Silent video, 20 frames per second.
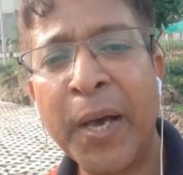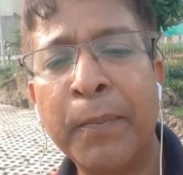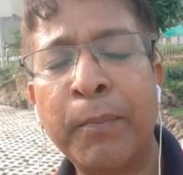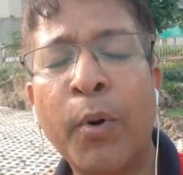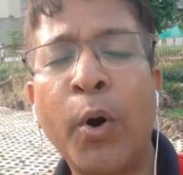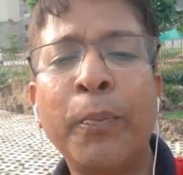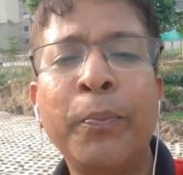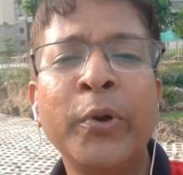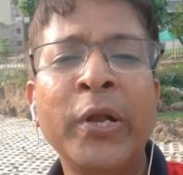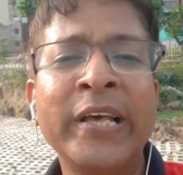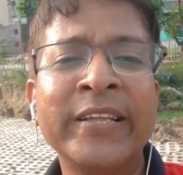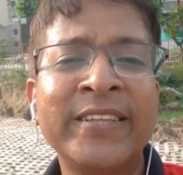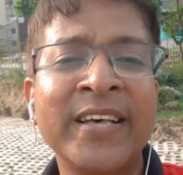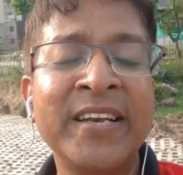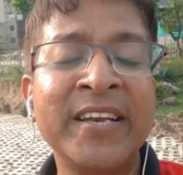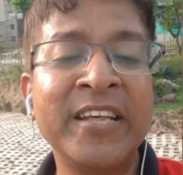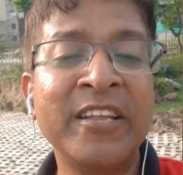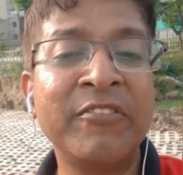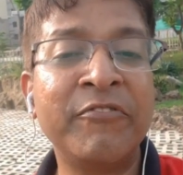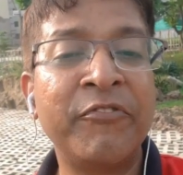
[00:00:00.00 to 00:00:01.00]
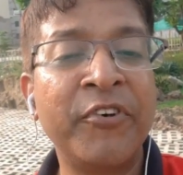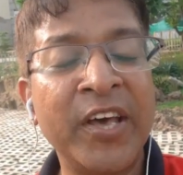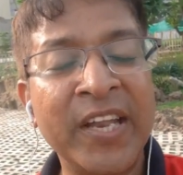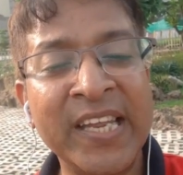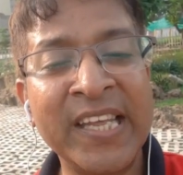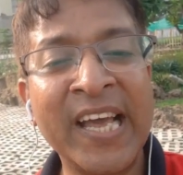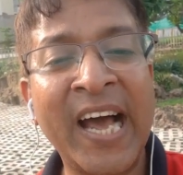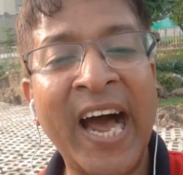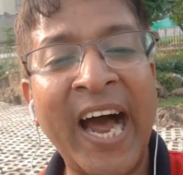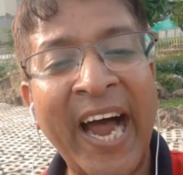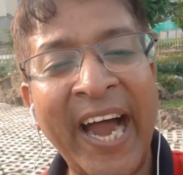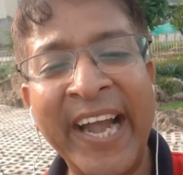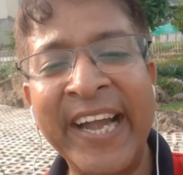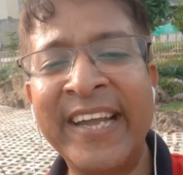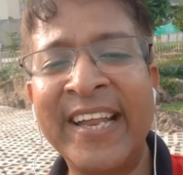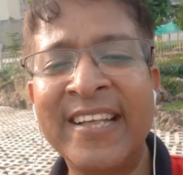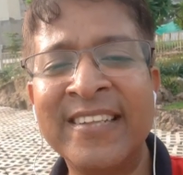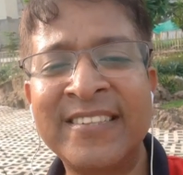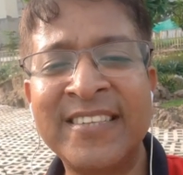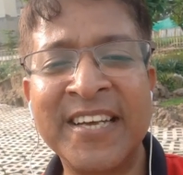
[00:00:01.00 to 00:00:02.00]
Population is very high
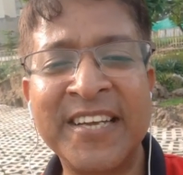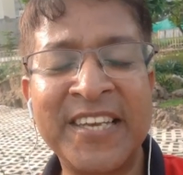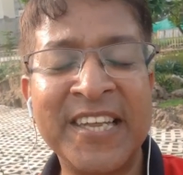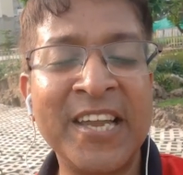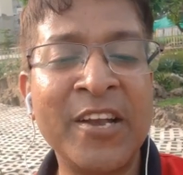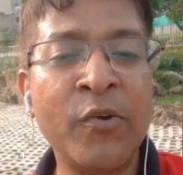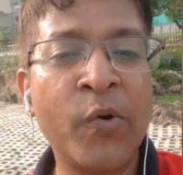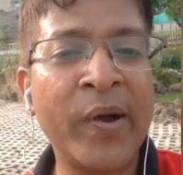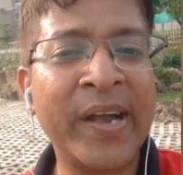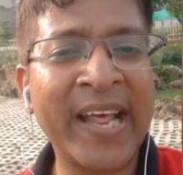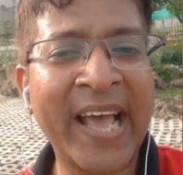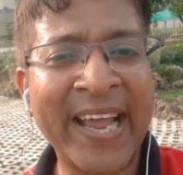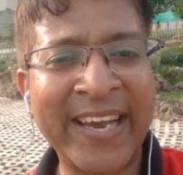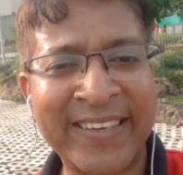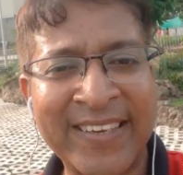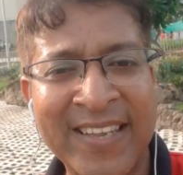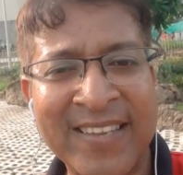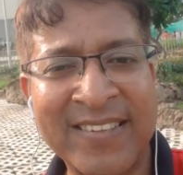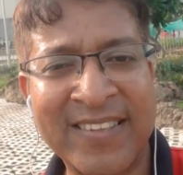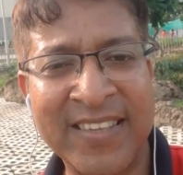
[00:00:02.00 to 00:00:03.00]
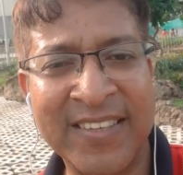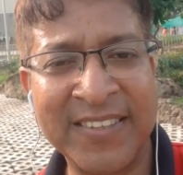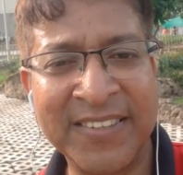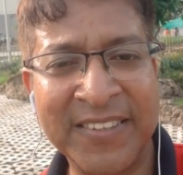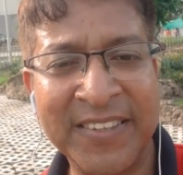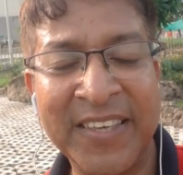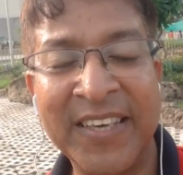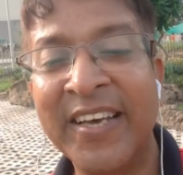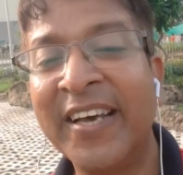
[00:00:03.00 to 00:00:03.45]
density in Noida extension.